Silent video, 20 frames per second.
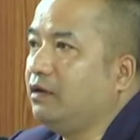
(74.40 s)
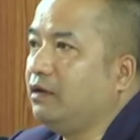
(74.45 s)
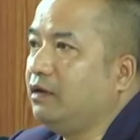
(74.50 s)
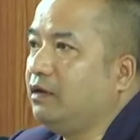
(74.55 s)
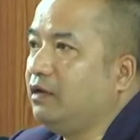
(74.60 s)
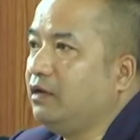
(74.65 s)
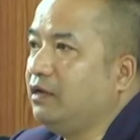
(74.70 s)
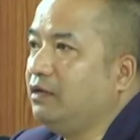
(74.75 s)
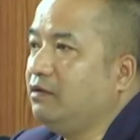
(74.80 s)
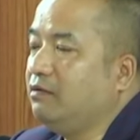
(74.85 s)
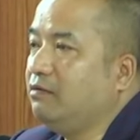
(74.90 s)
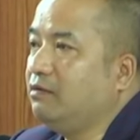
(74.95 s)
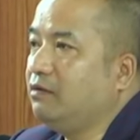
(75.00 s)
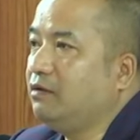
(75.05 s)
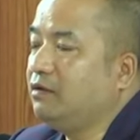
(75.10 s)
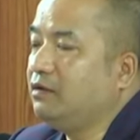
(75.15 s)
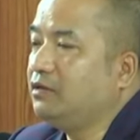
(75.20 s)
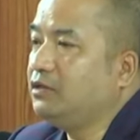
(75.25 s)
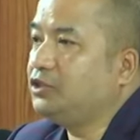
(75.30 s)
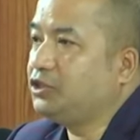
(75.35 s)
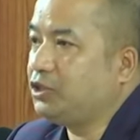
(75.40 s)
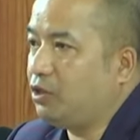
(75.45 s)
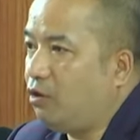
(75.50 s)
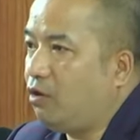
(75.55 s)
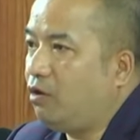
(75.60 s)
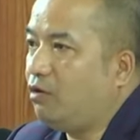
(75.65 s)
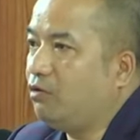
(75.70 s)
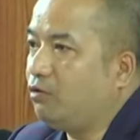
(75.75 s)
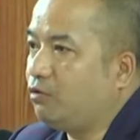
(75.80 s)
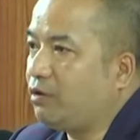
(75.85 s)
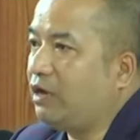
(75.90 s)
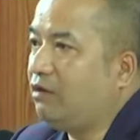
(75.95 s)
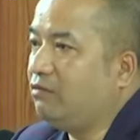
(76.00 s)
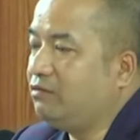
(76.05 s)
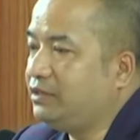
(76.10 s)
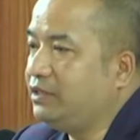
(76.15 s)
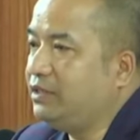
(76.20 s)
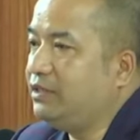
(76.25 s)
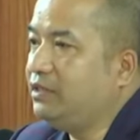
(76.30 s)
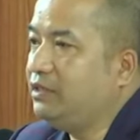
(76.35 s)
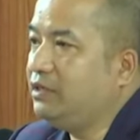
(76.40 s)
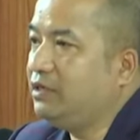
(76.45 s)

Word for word: in Shillong locality,